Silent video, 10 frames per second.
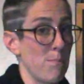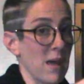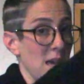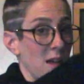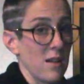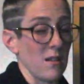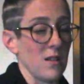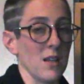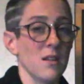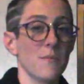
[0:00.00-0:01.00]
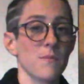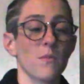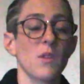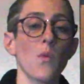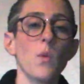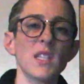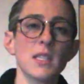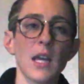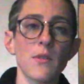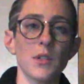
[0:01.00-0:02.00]
Bell. What
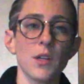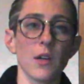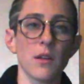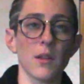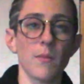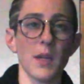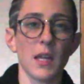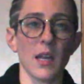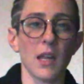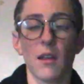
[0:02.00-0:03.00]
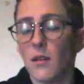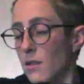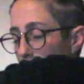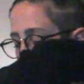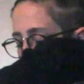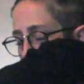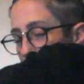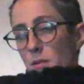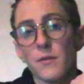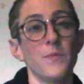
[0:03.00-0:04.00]
sound do you hear at the beginning?
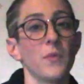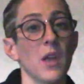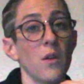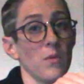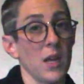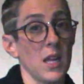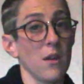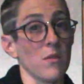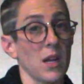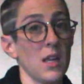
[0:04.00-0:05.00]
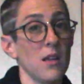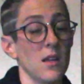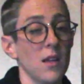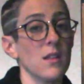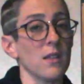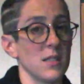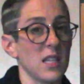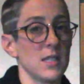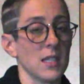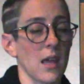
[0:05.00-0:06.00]
Right here, ready? Let's
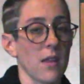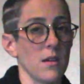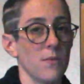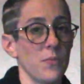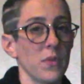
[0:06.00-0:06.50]
say it together.